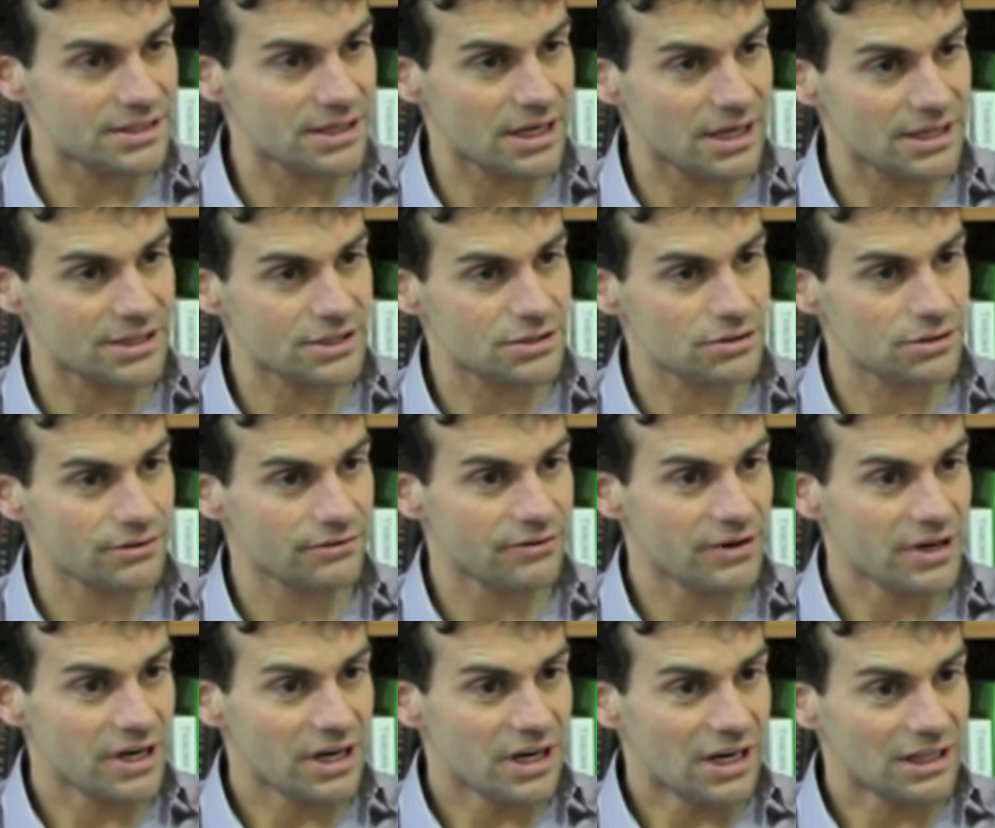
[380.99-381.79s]
because
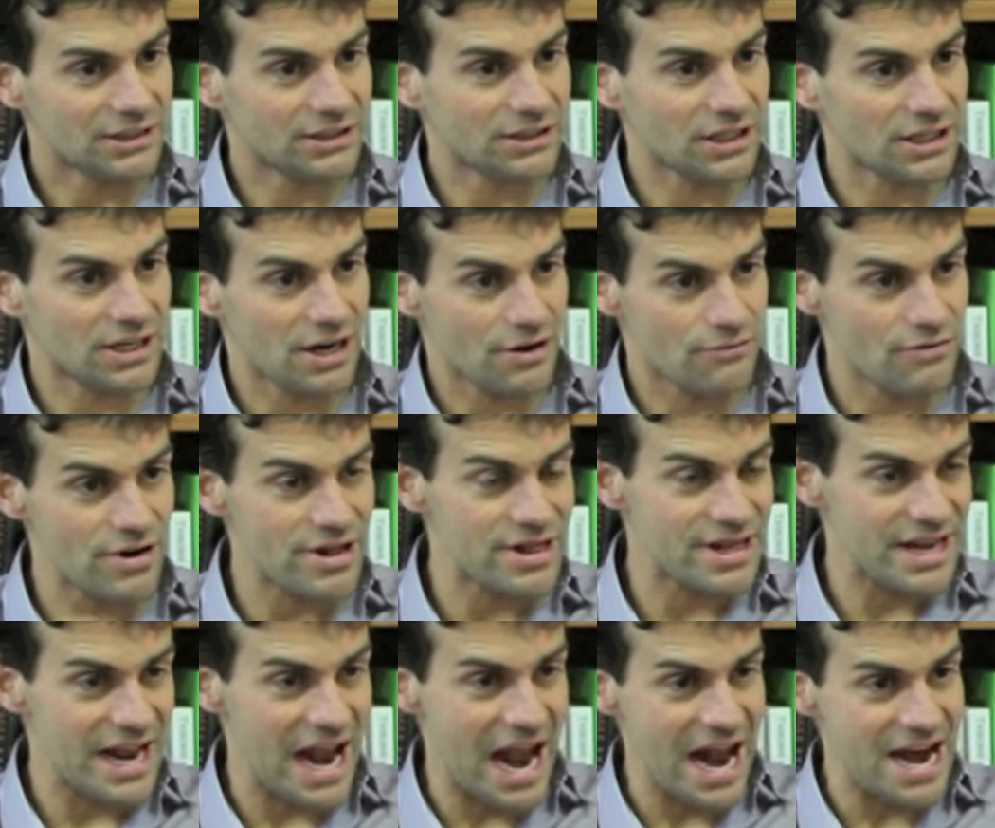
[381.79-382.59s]
I'd
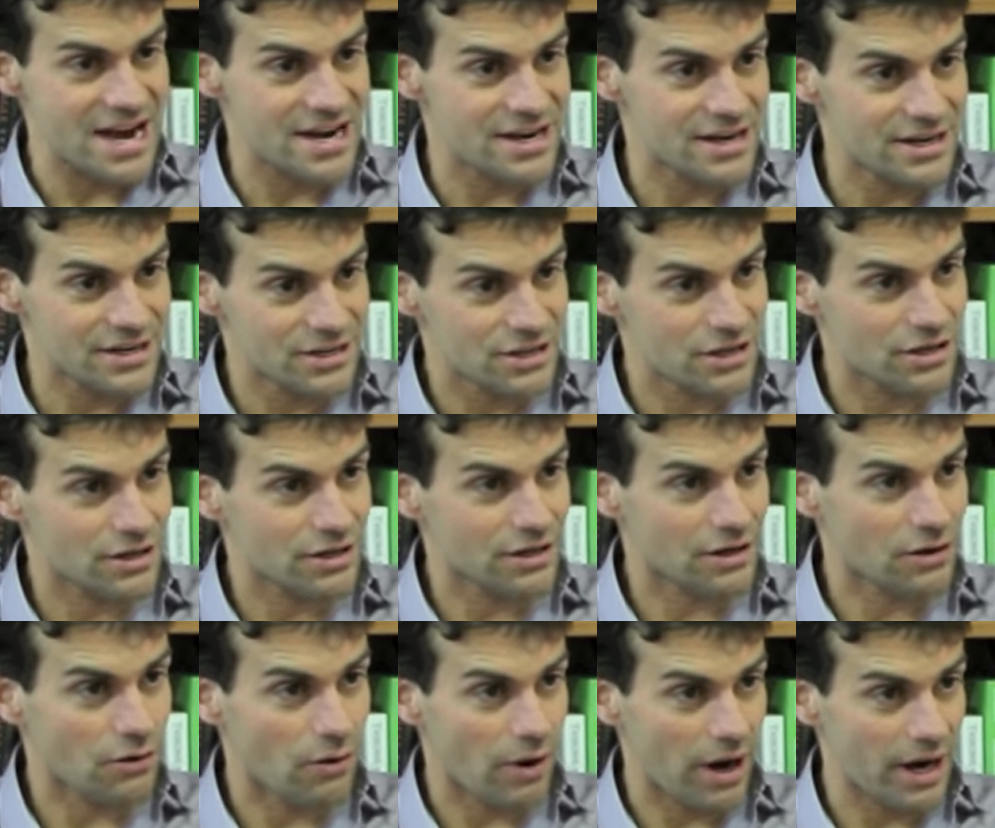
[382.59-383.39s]
written the end
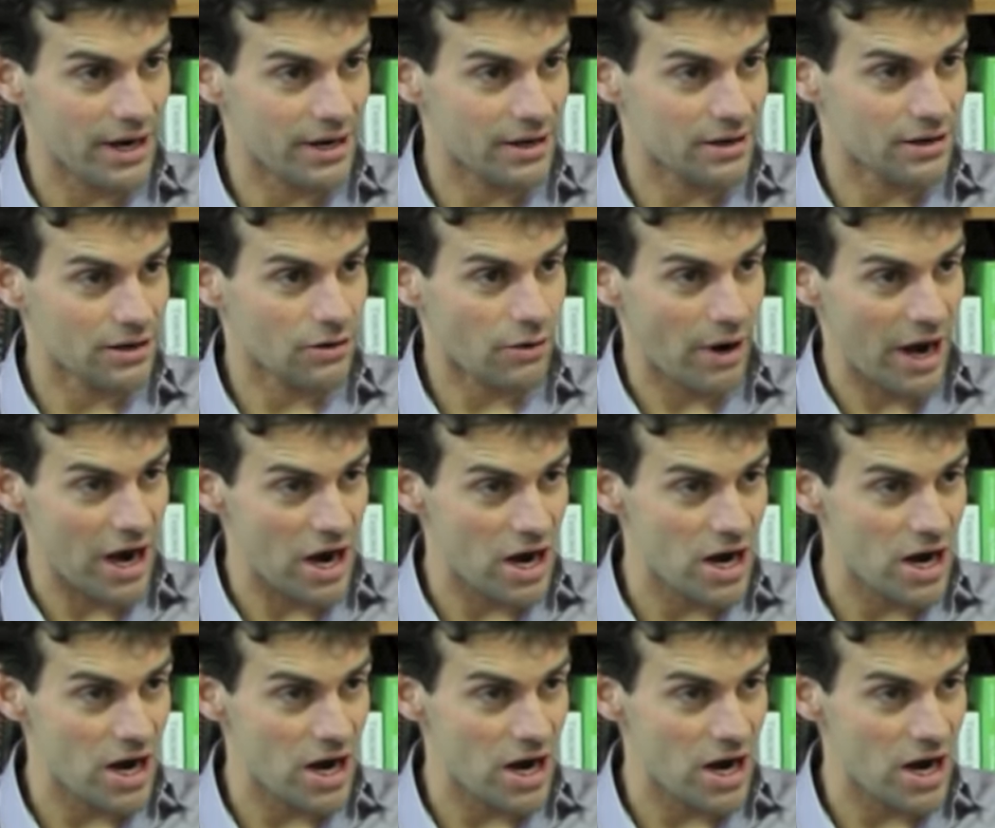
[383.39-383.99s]
quite